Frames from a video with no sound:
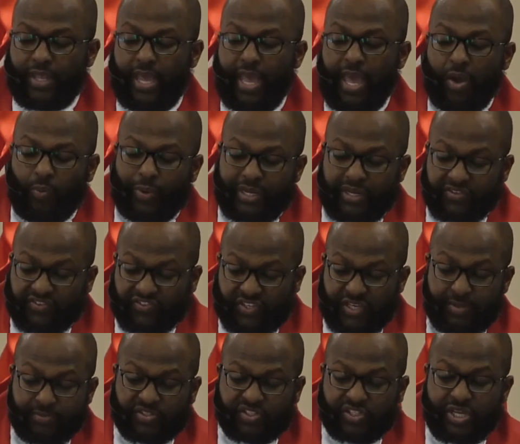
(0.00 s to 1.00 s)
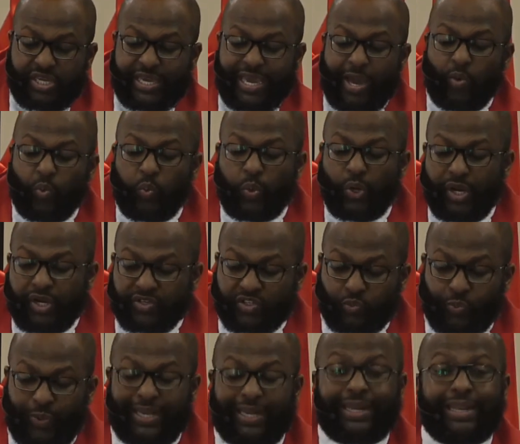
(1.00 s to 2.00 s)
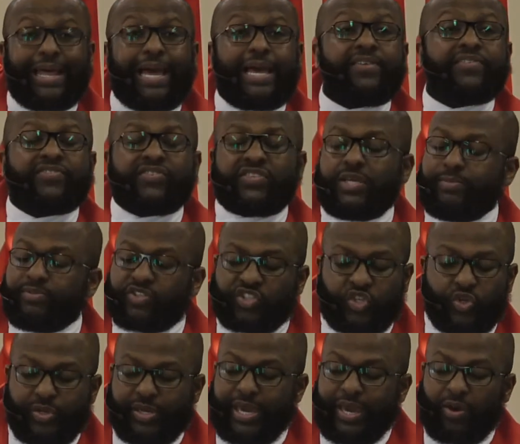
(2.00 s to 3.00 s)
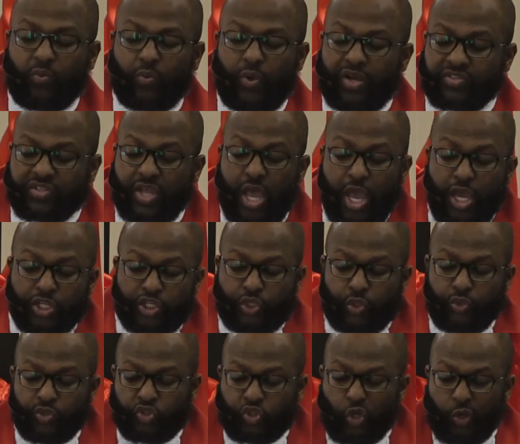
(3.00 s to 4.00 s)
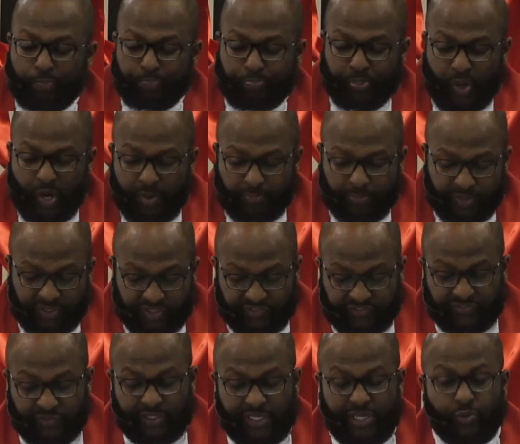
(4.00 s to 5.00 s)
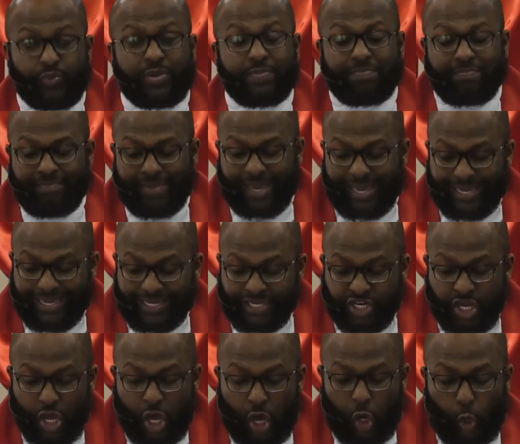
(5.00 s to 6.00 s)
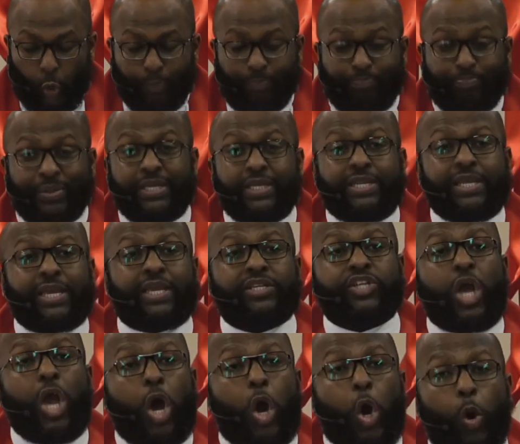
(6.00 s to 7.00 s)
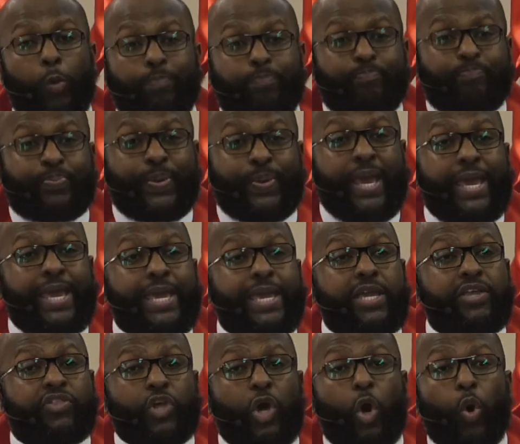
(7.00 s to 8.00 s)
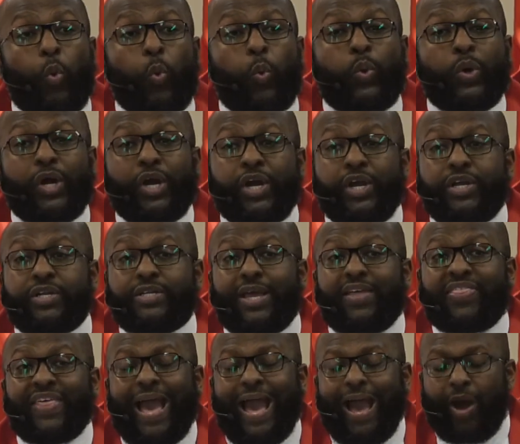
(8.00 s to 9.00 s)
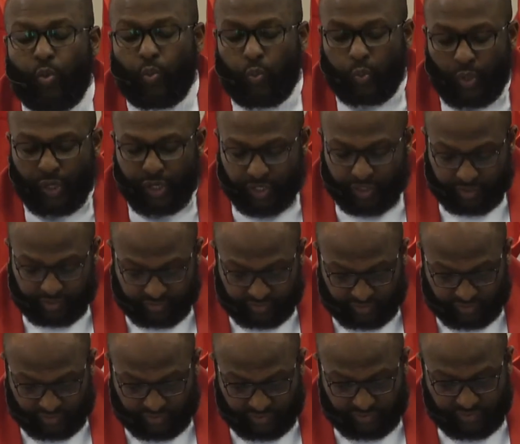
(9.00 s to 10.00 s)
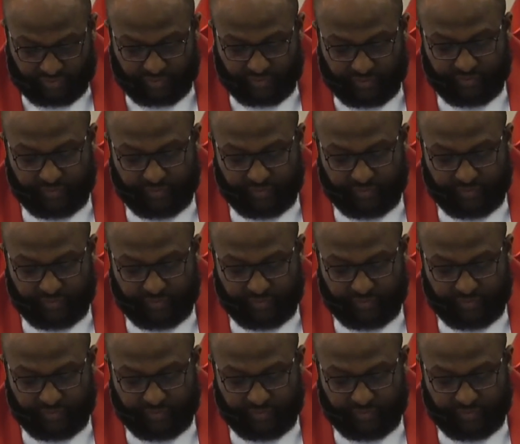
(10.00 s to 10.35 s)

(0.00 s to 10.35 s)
When it seems to get worse, when life seems to get worse, choose to purposefully remain obedient. Obey the word that works.